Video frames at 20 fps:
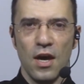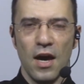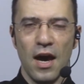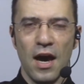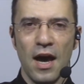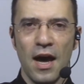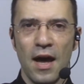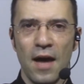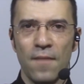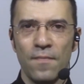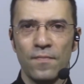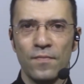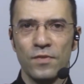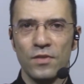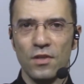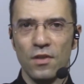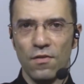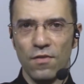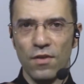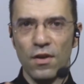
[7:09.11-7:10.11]
And
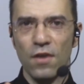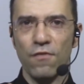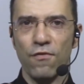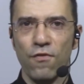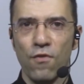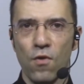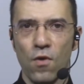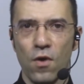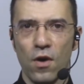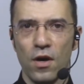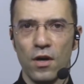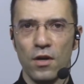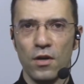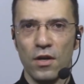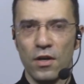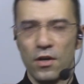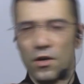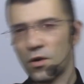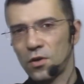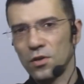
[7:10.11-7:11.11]
therefore,
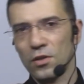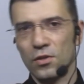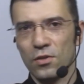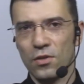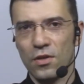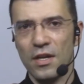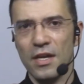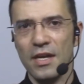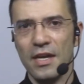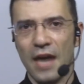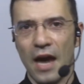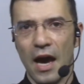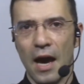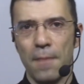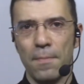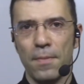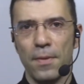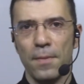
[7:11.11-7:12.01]
in order to recap,